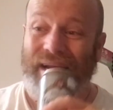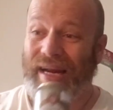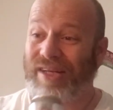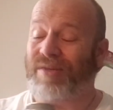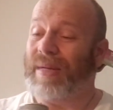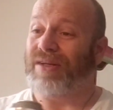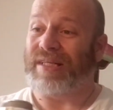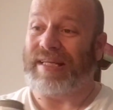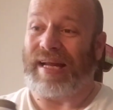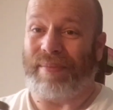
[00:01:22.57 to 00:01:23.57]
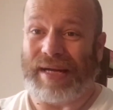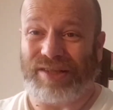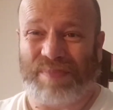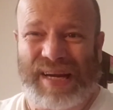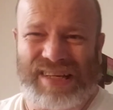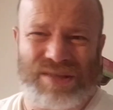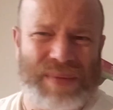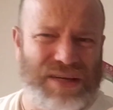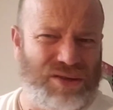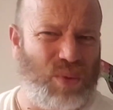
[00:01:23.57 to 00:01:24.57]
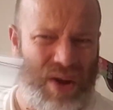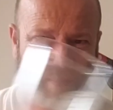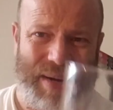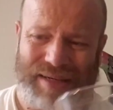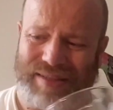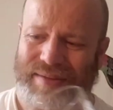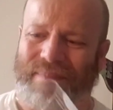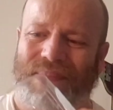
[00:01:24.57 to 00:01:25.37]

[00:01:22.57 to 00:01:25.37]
it smells of DMS, but it smells quite pleasant.